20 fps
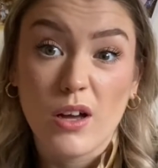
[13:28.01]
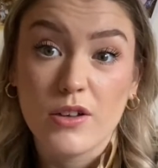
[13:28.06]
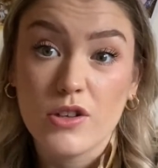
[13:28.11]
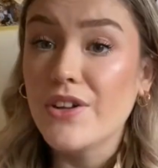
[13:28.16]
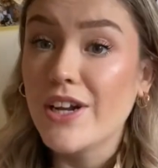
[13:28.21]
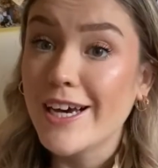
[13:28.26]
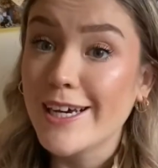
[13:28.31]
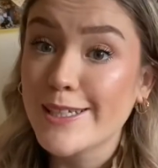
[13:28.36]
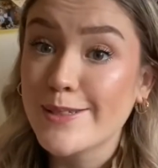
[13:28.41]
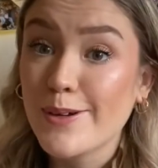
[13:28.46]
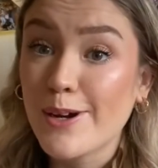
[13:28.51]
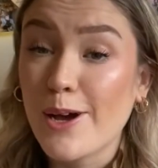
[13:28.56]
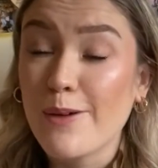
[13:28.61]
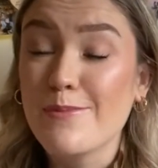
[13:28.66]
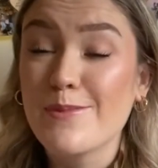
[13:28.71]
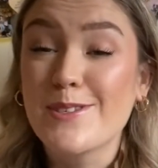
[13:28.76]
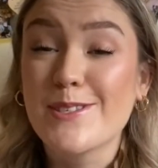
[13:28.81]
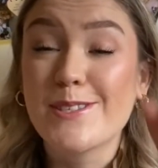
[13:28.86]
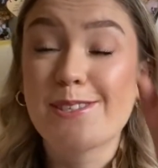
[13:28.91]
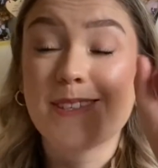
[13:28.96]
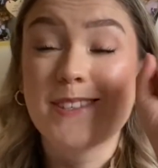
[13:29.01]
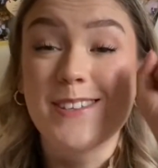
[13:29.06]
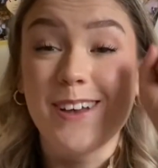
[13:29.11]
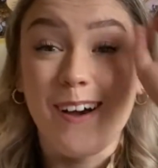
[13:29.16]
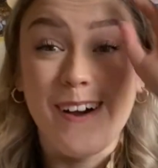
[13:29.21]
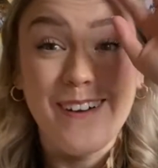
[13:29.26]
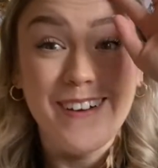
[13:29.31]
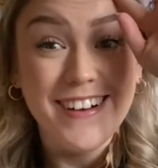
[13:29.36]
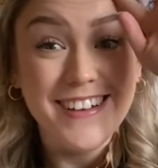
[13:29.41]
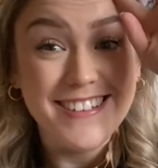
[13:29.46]
Next one I'm
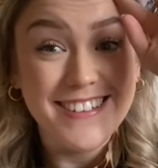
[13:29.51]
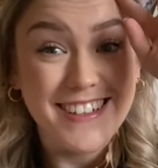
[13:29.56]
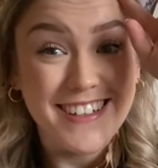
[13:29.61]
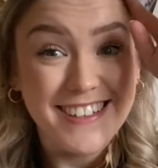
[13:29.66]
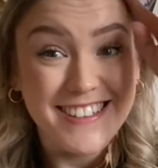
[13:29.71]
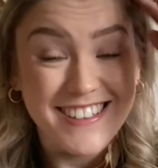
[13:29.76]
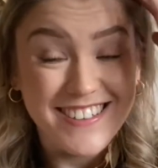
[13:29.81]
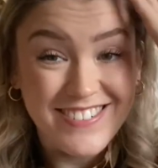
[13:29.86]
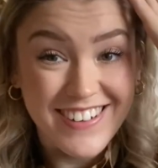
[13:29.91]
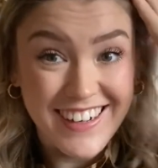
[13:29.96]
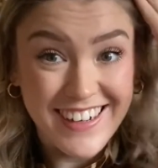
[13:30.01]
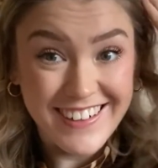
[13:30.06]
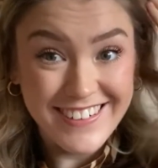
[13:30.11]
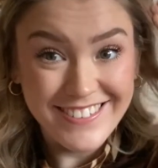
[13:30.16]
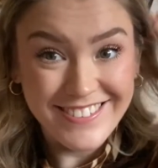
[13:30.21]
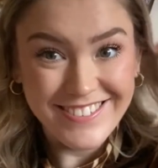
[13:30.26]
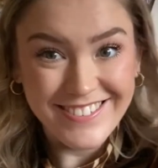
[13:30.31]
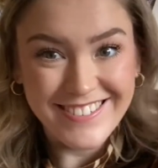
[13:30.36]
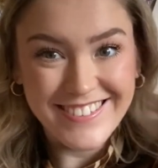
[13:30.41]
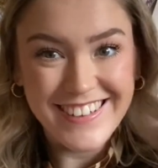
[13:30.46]
so excited about